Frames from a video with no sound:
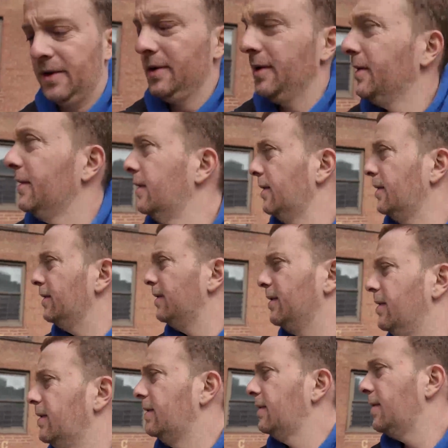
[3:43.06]
Yeah.
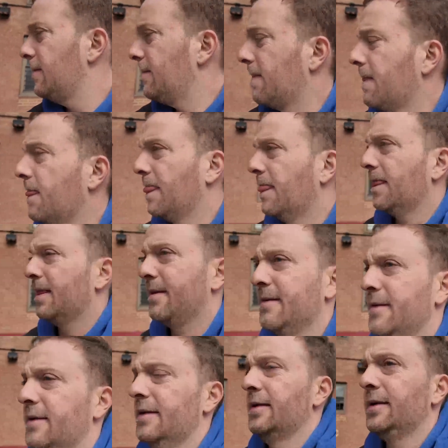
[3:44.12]
And I've been a
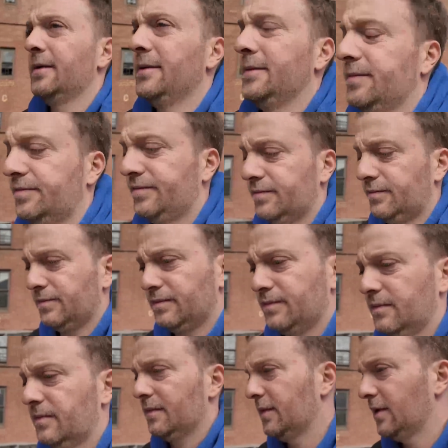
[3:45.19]
long time
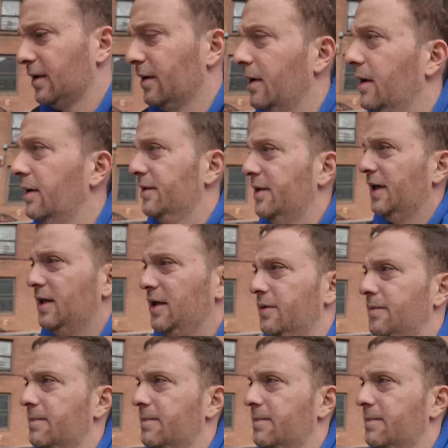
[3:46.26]
admirer of your work. When I